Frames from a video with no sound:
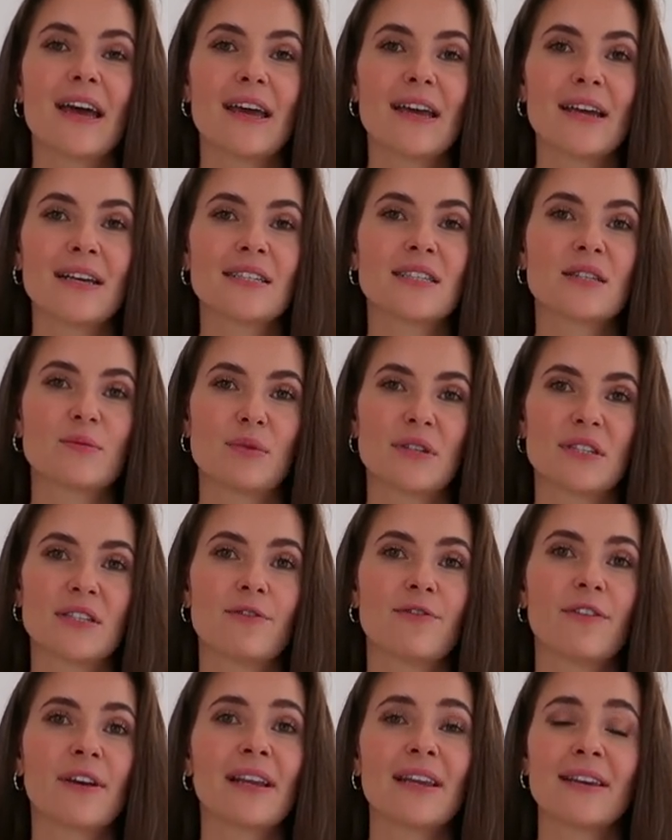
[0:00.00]
is
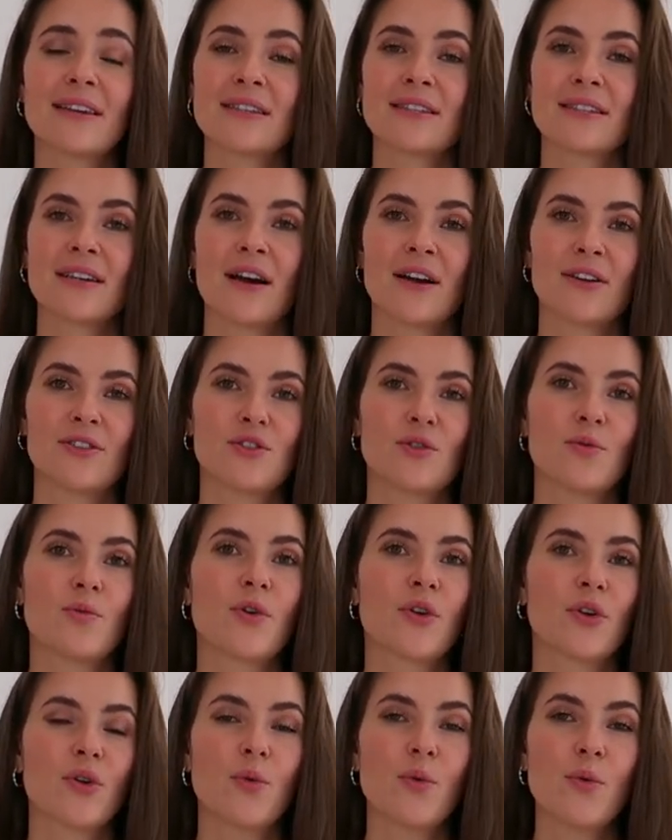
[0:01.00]
specifically designed to
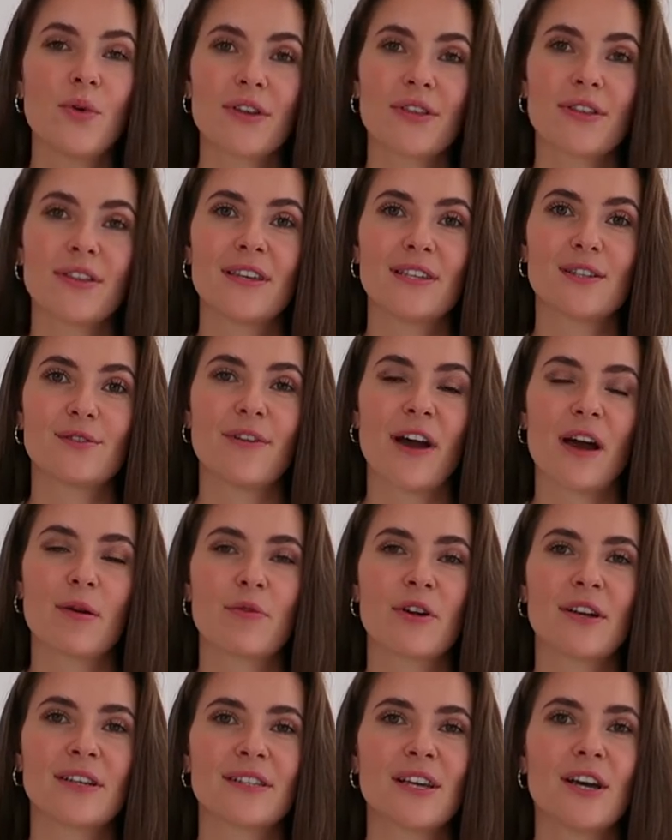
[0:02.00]
work with these
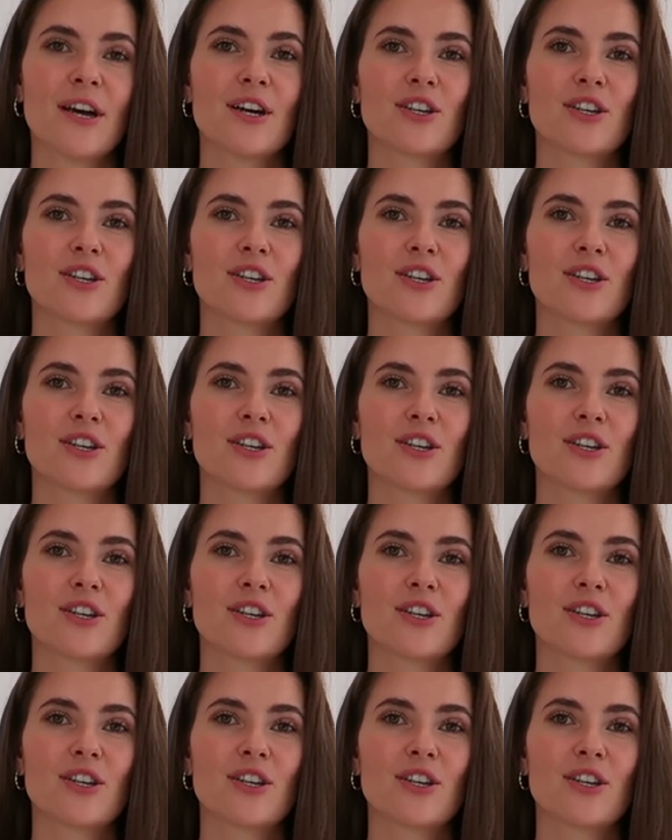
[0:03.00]
fabrics,